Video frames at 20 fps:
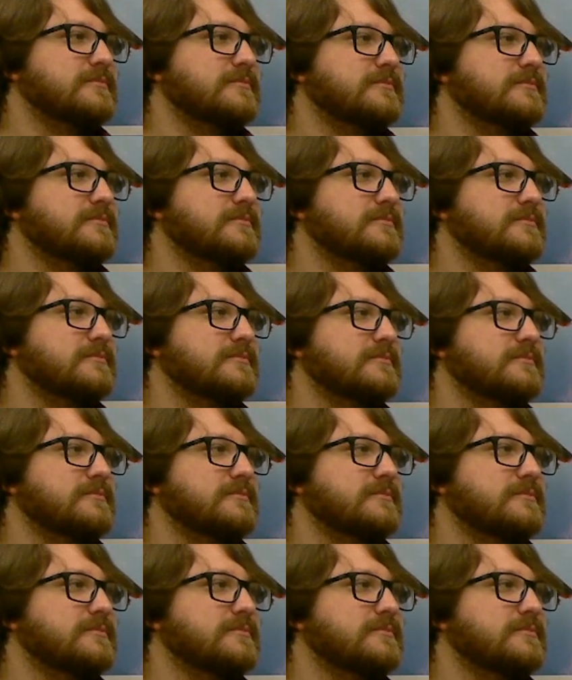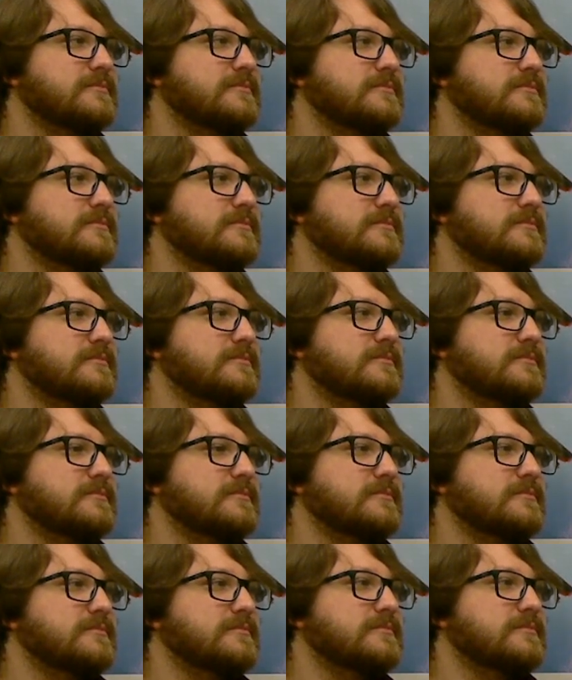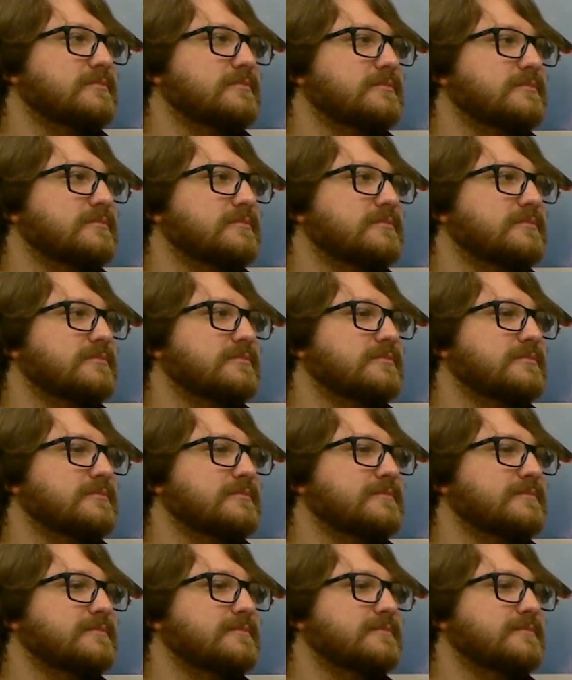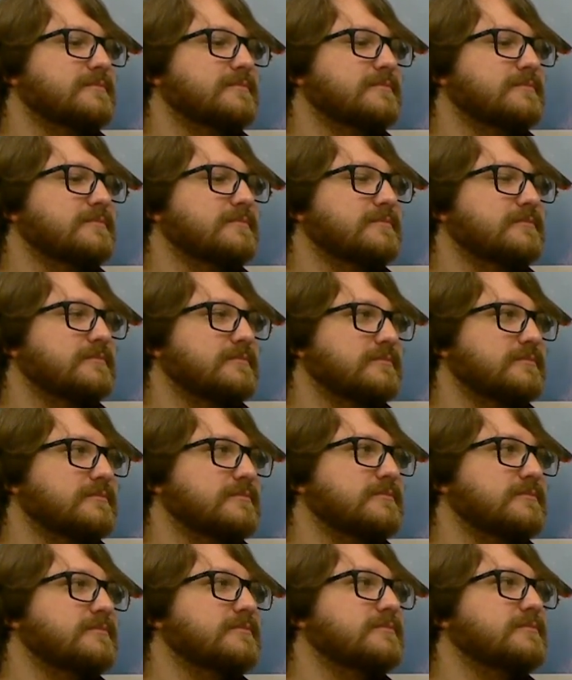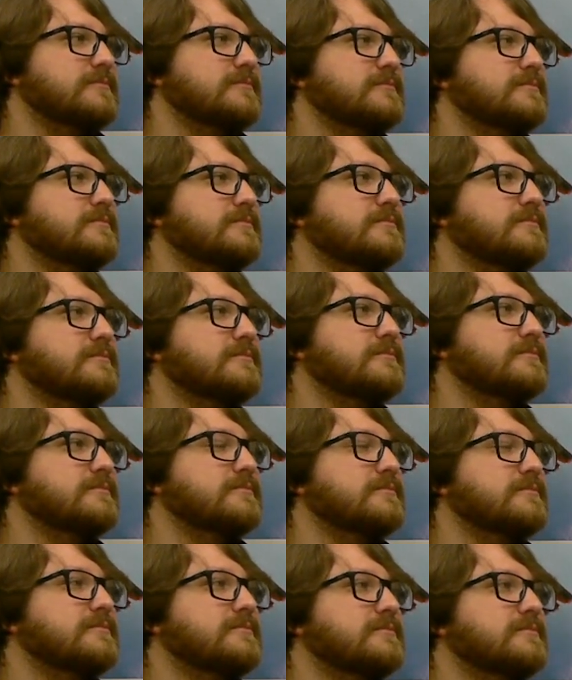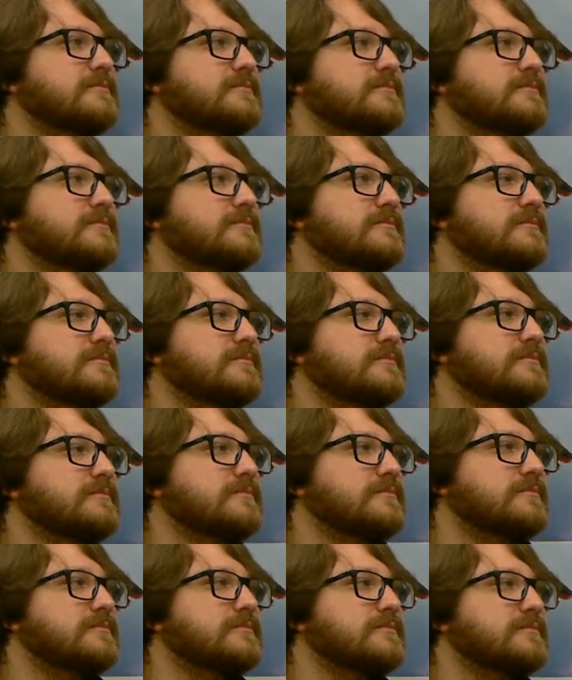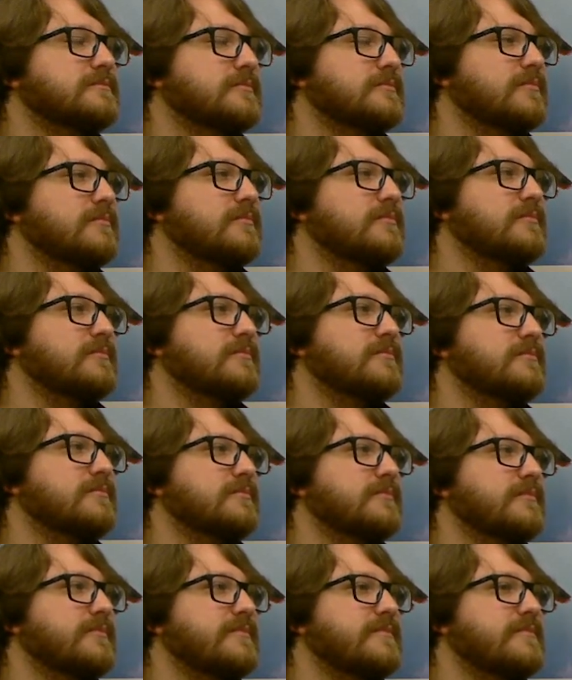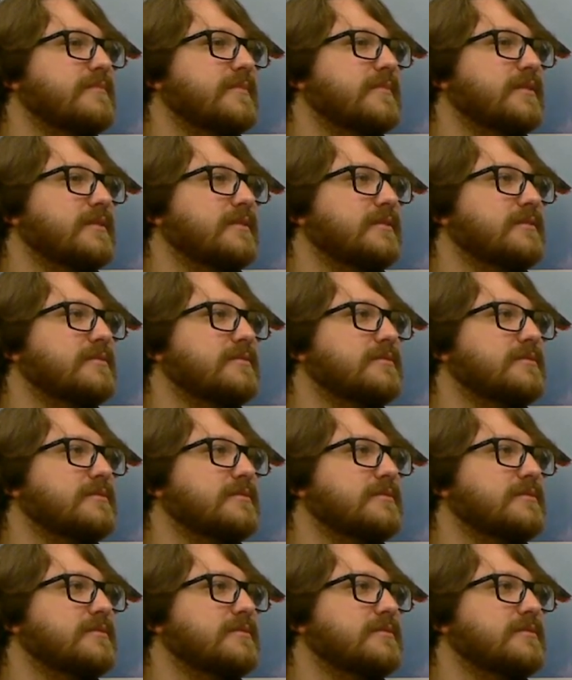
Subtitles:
This person isn't speaking.